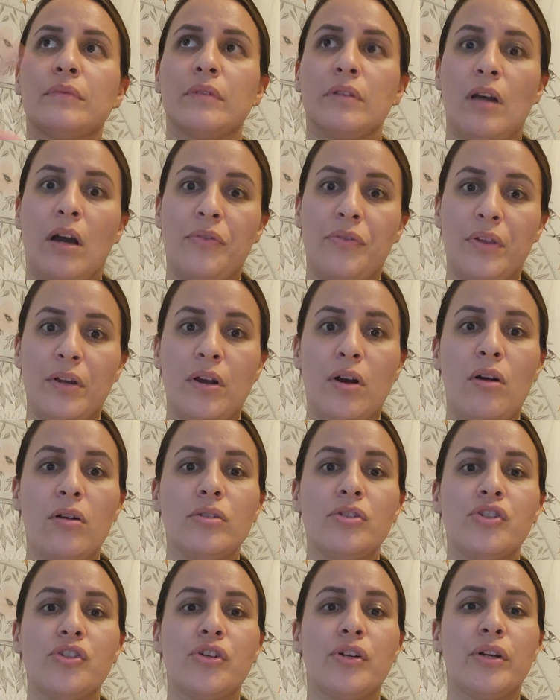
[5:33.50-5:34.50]
got the
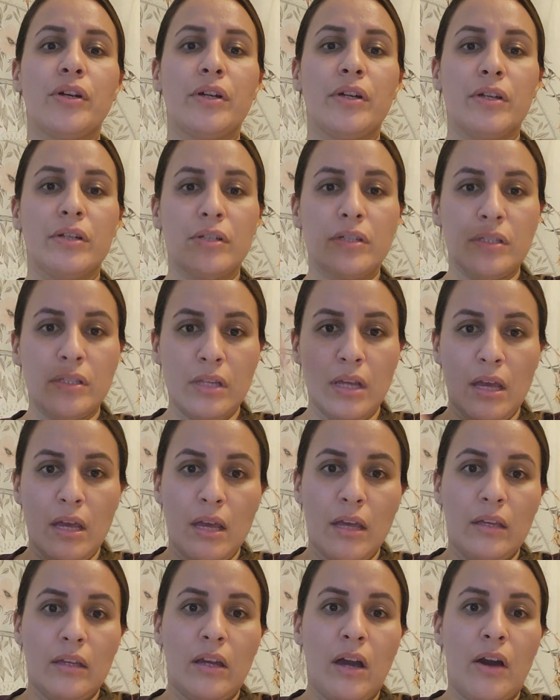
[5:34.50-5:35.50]
cultures,
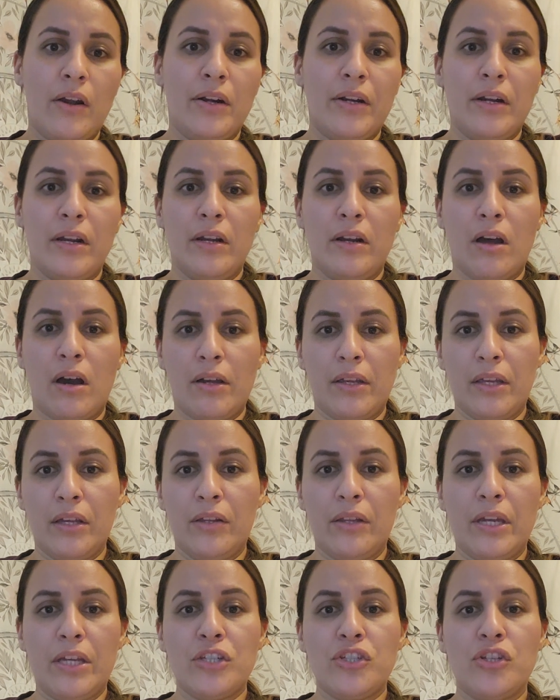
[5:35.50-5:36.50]
got an
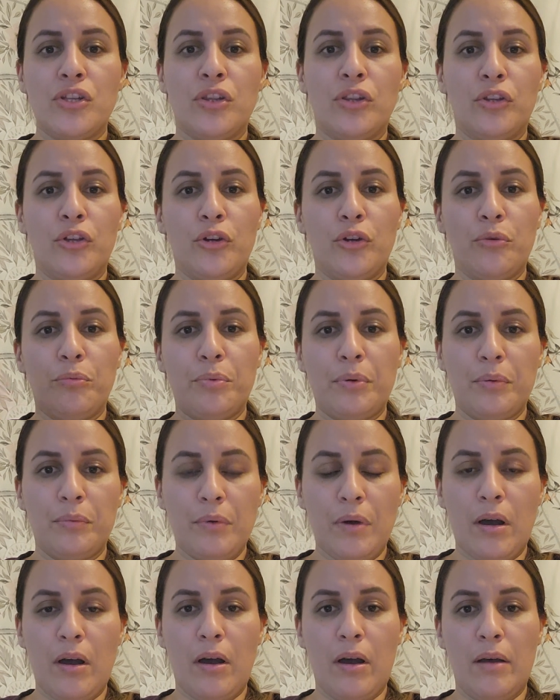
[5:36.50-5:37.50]
inoculation loop,
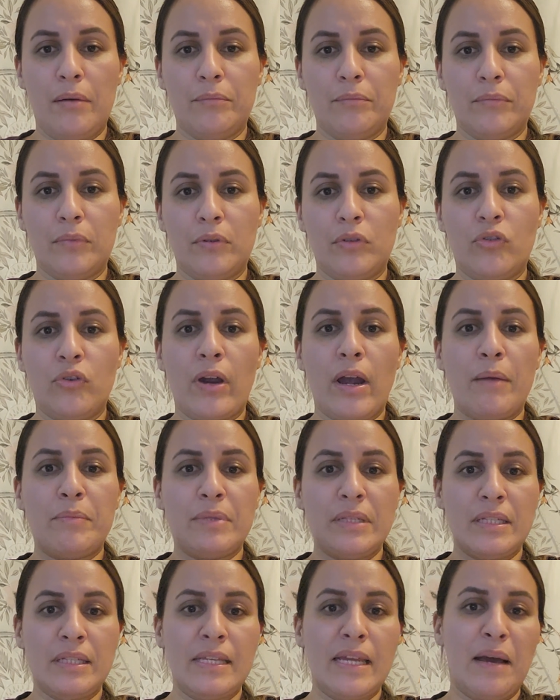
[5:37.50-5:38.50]
grabbed
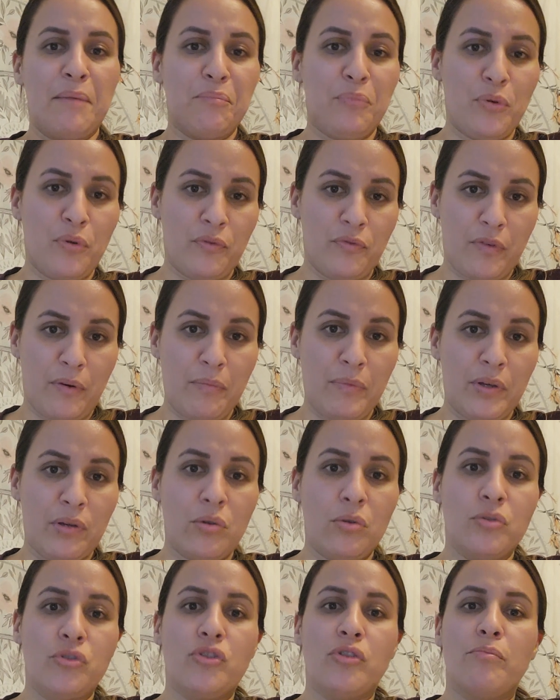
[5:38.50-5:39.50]
a sample from the
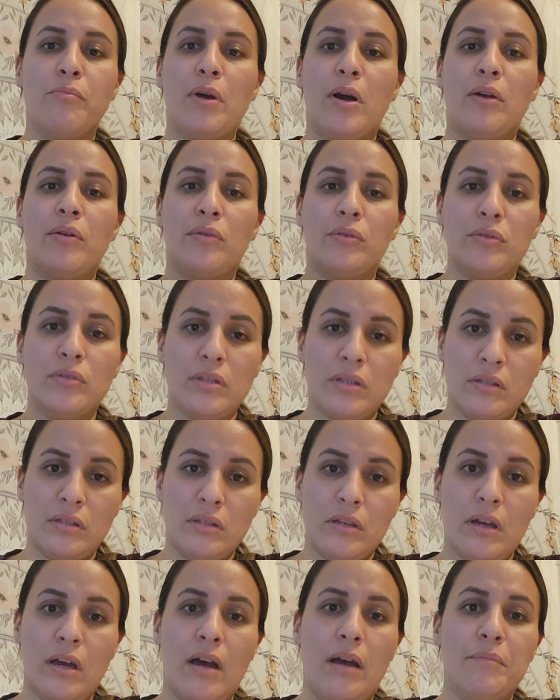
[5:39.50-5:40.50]
culture bottles,
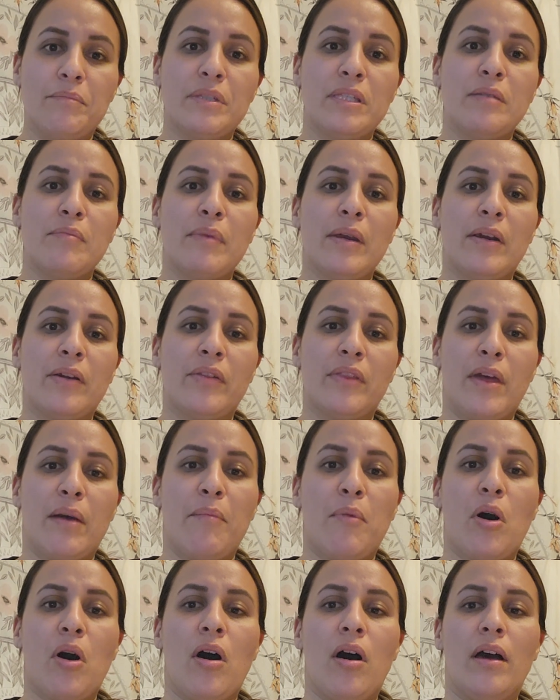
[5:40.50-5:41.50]
smeared
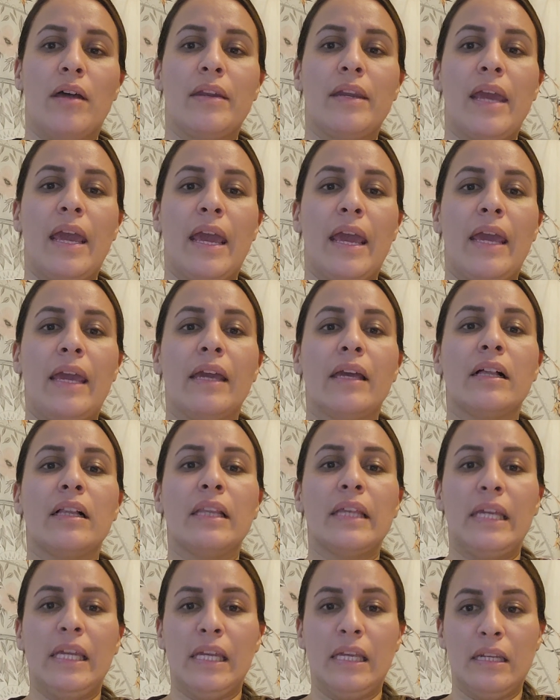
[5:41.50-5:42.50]
them on a
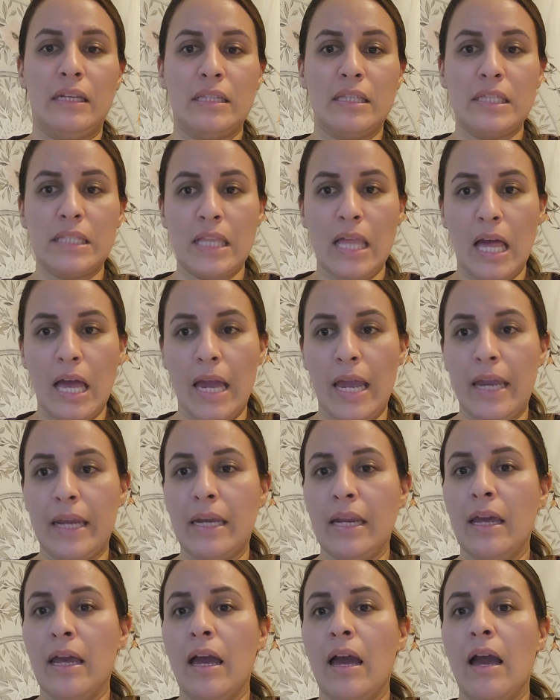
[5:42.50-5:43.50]
clean slide,